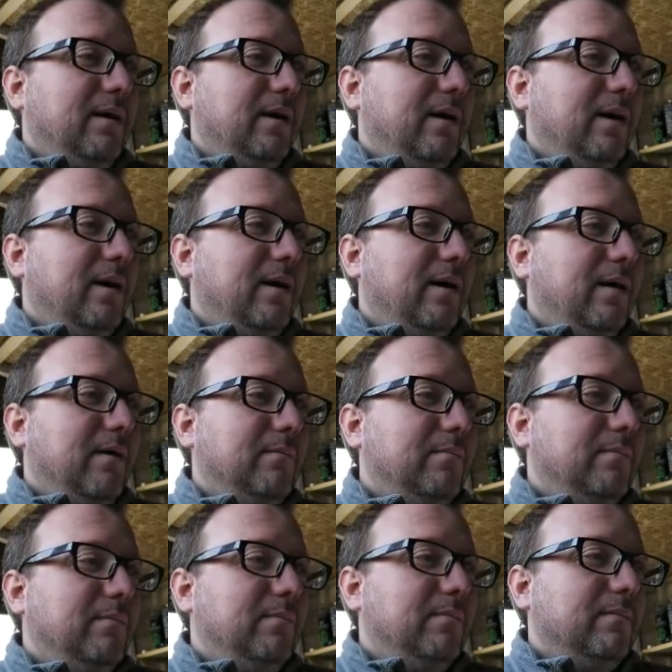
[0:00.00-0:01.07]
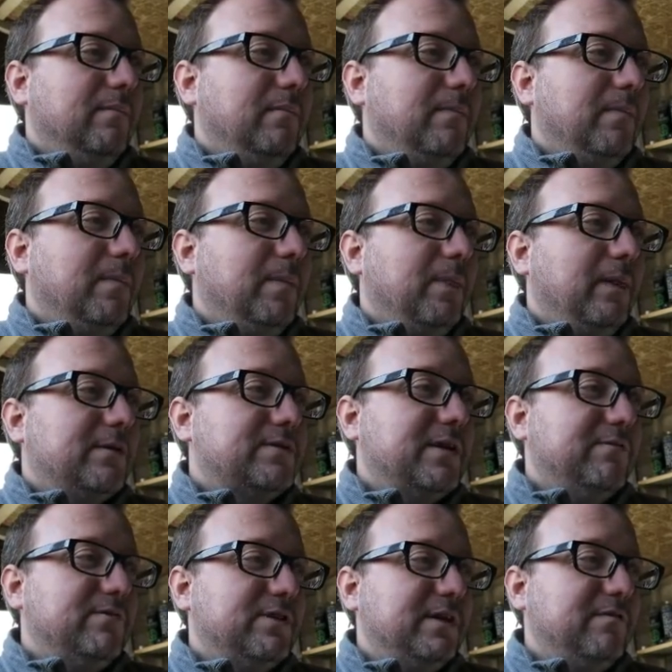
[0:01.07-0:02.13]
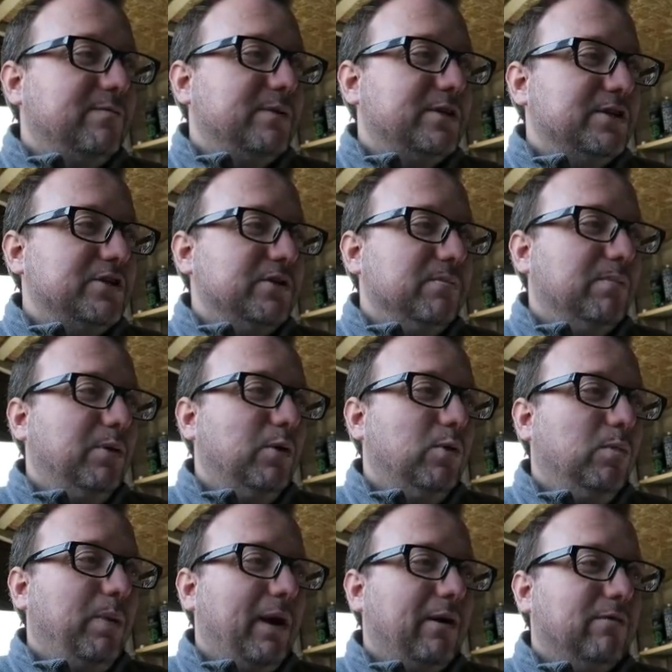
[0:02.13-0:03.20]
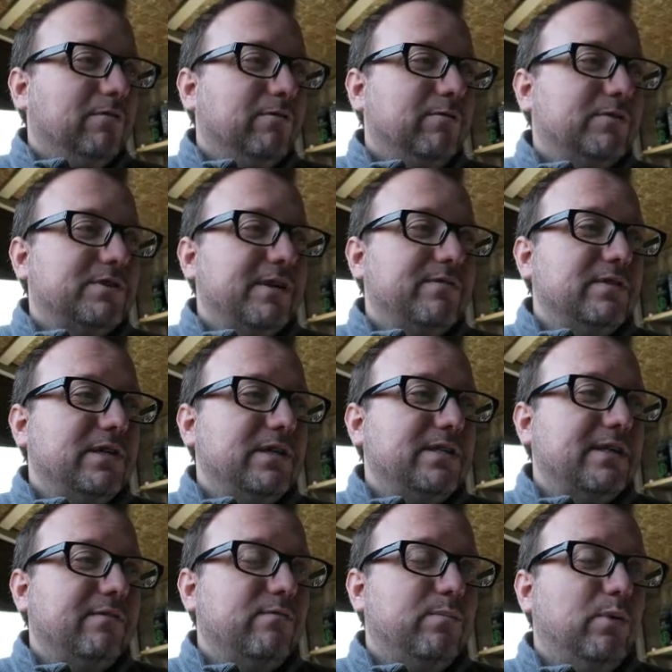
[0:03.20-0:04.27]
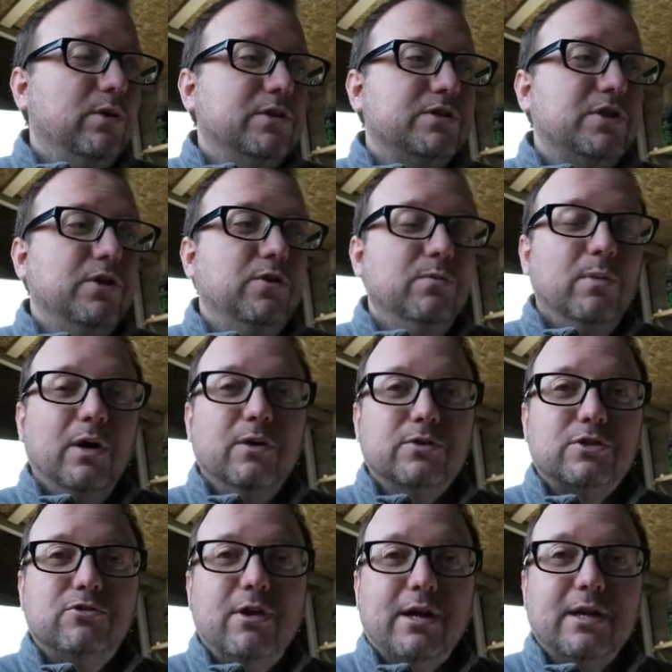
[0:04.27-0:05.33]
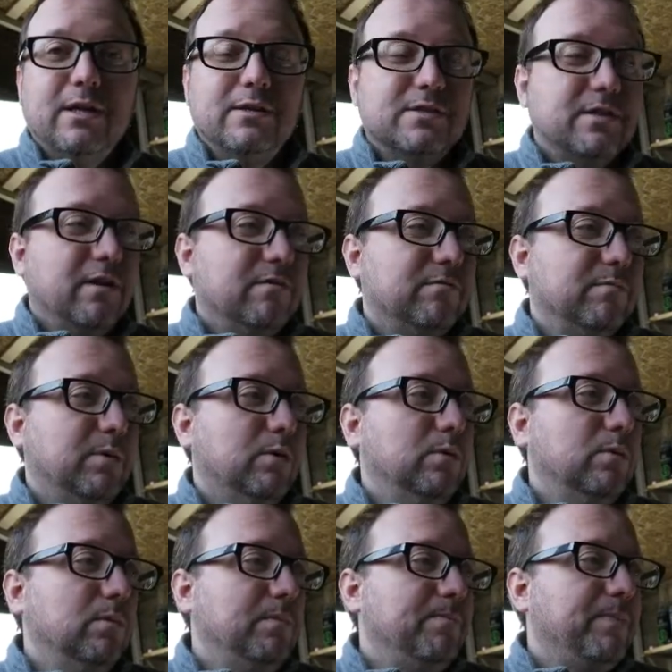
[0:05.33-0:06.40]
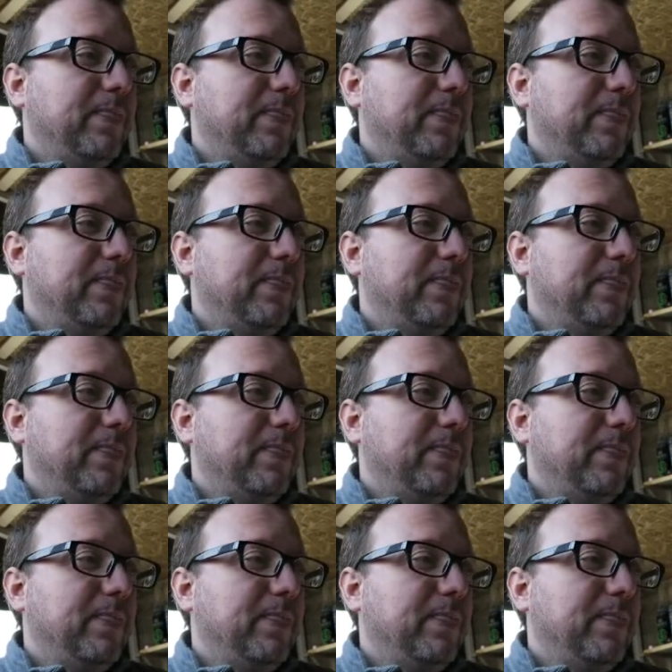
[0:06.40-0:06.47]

17th position, Paul Balfe, 77.2 miles, cracking stuff, Paul.